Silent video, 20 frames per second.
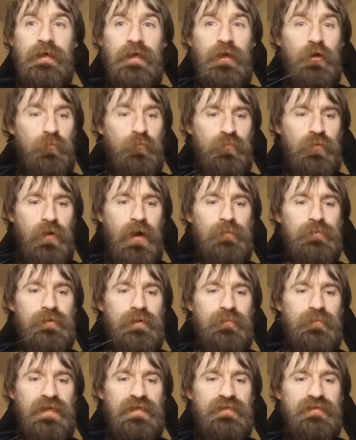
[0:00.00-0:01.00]
He'll
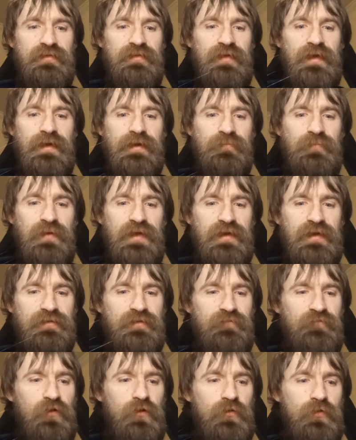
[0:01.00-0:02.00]
probably be sick
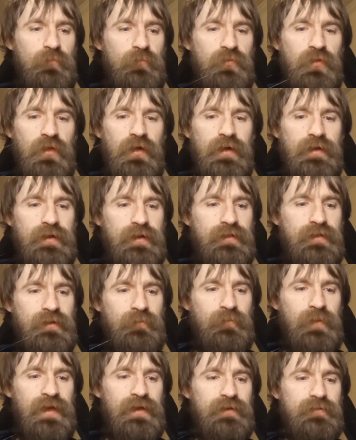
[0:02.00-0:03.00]
because of all the blood and
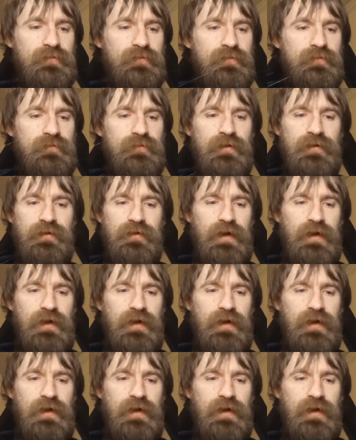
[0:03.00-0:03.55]
the mess.